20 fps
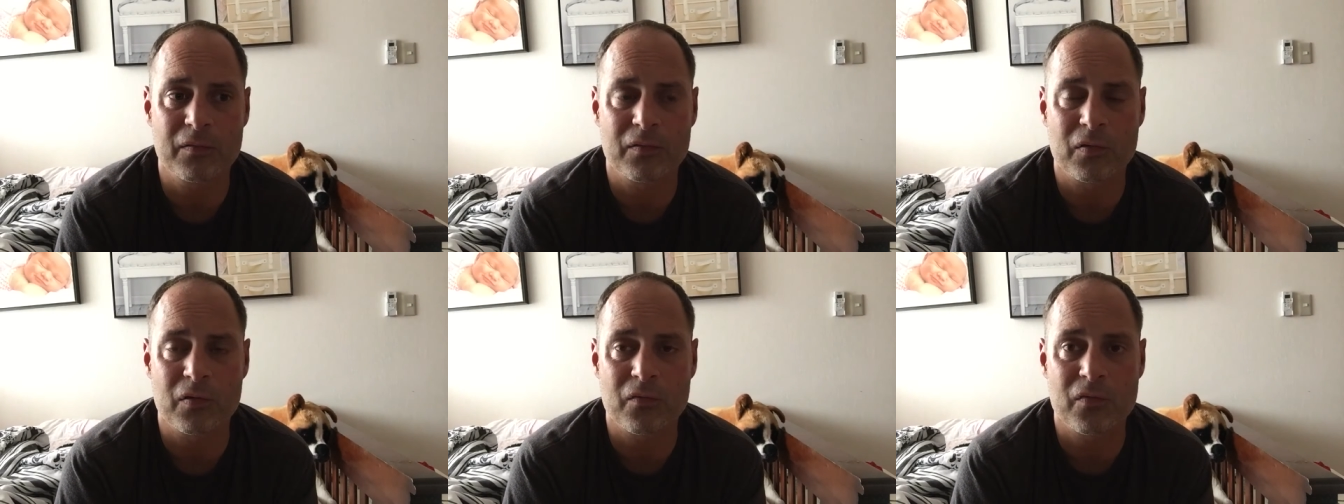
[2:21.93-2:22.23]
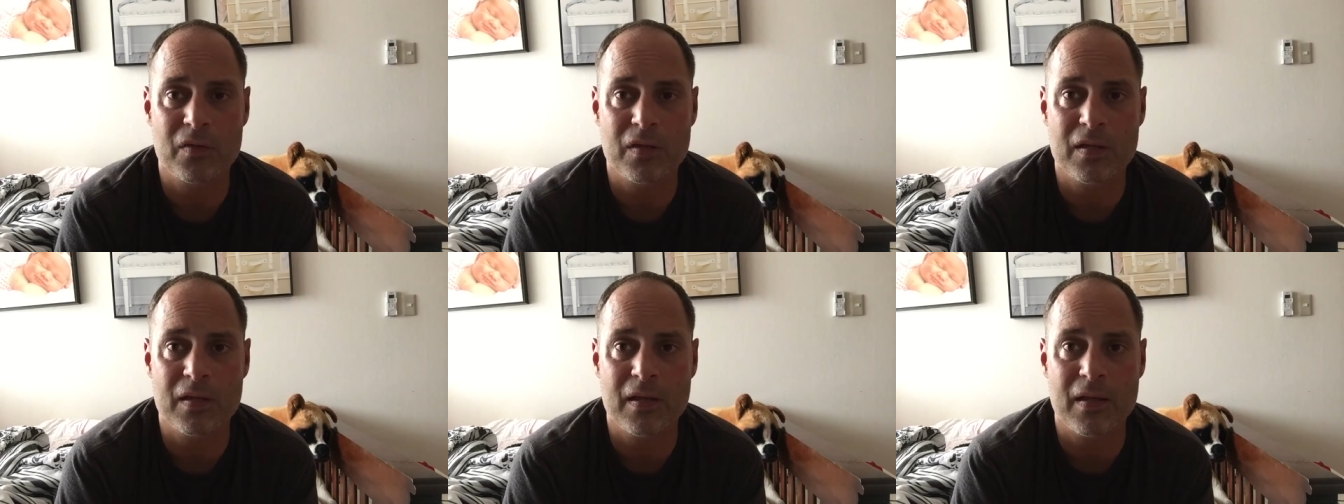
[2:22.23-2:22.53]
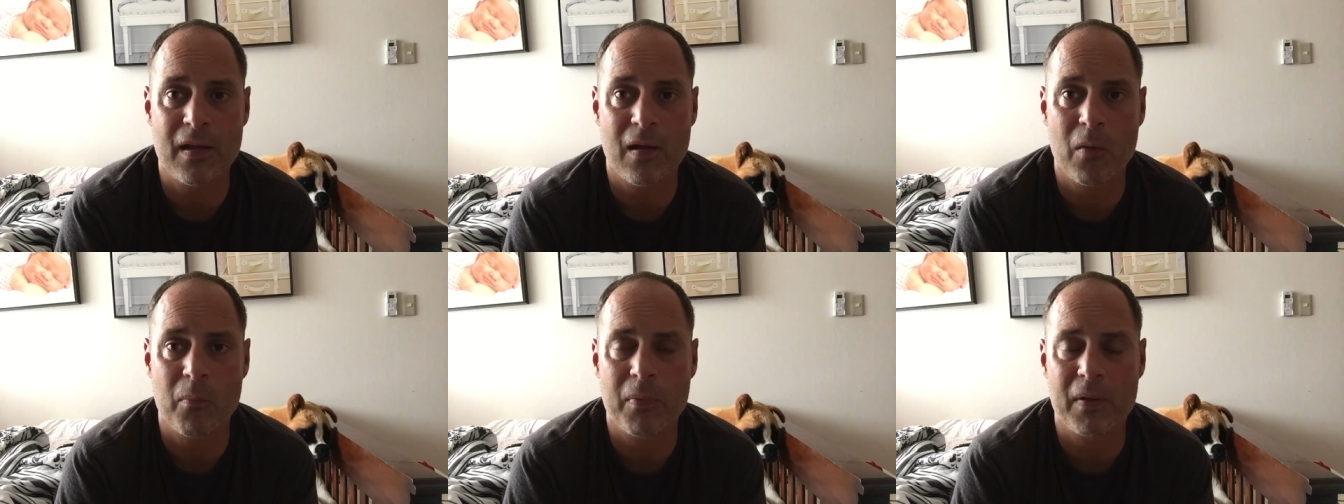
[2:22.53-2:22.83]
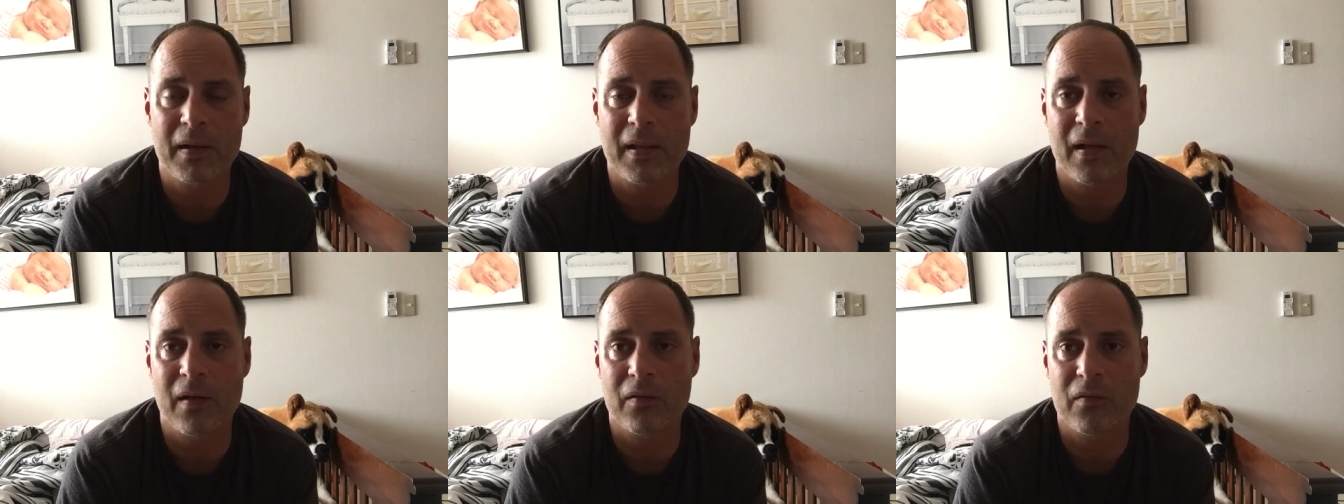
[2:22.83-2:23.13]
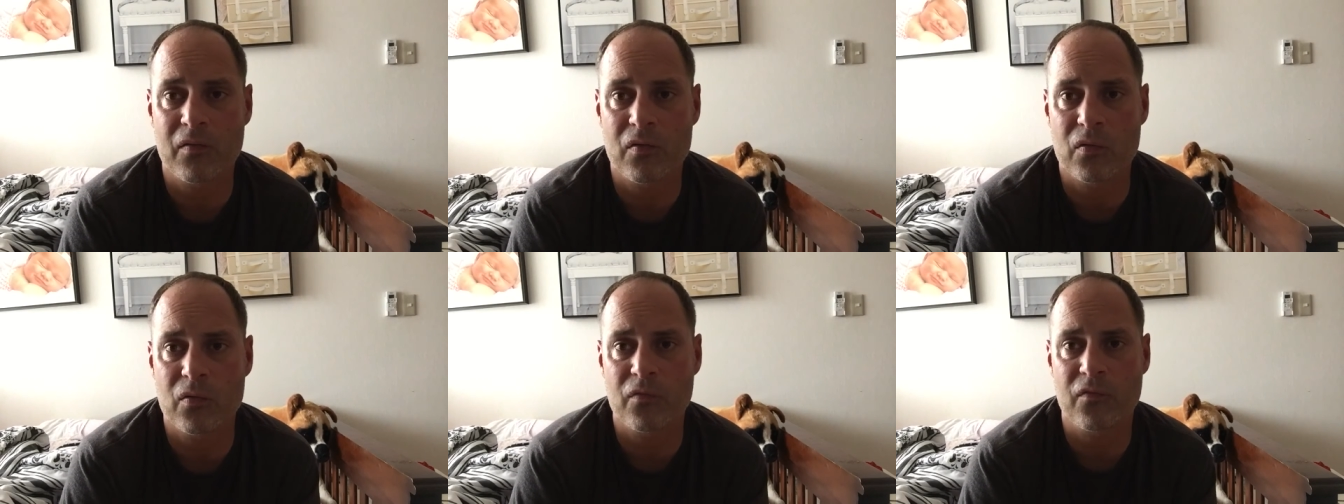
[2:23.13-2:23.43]
So if you need help on how
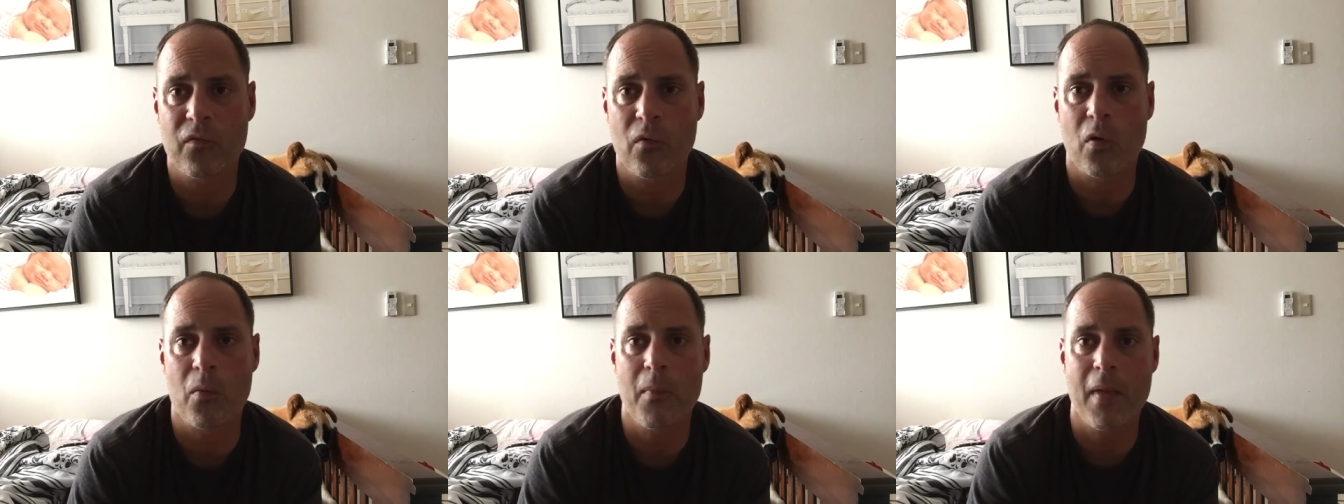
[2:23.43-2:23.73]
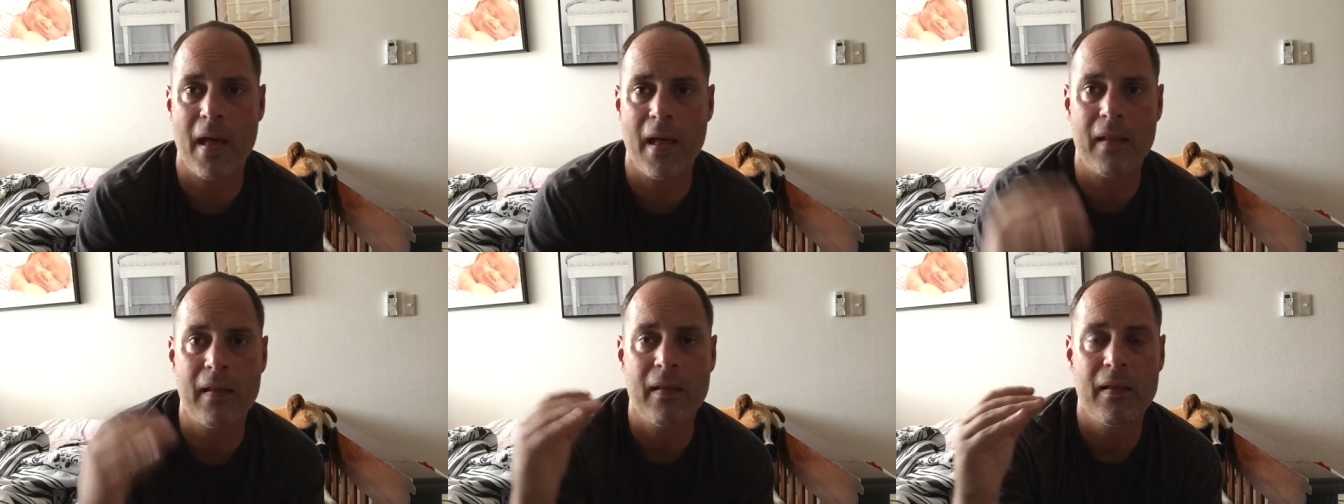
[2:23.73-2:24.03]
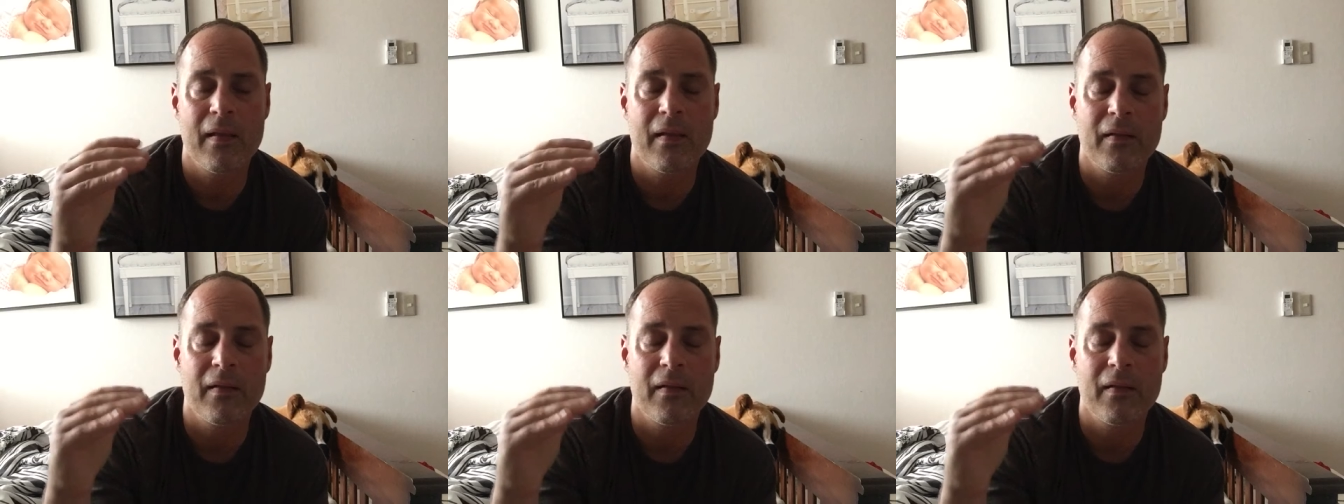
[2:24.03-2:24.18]
to format